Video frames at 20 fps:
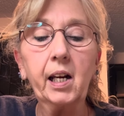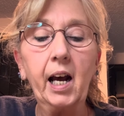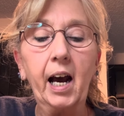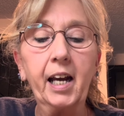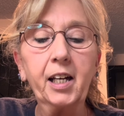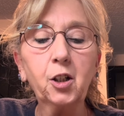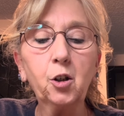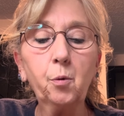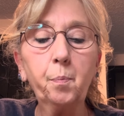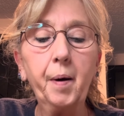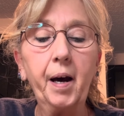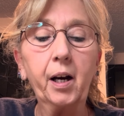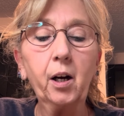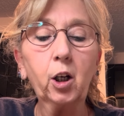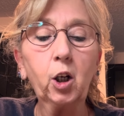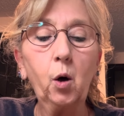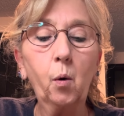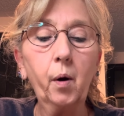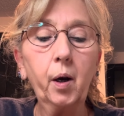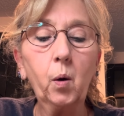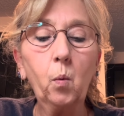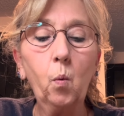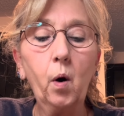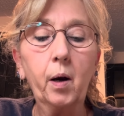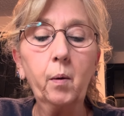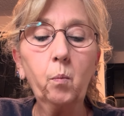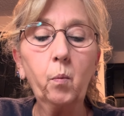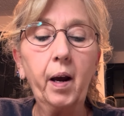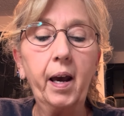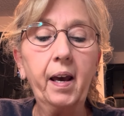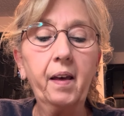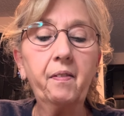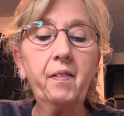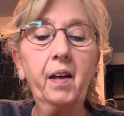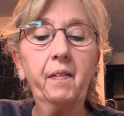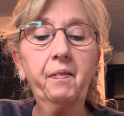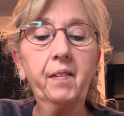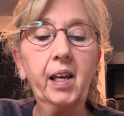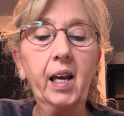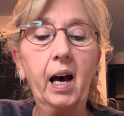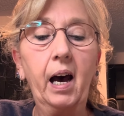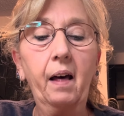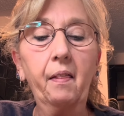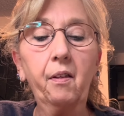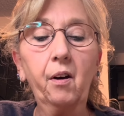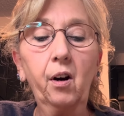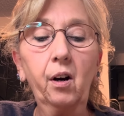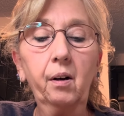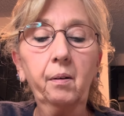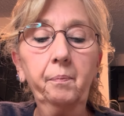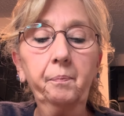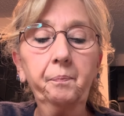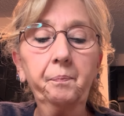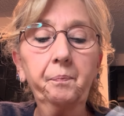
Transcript: I do better going one way than the other.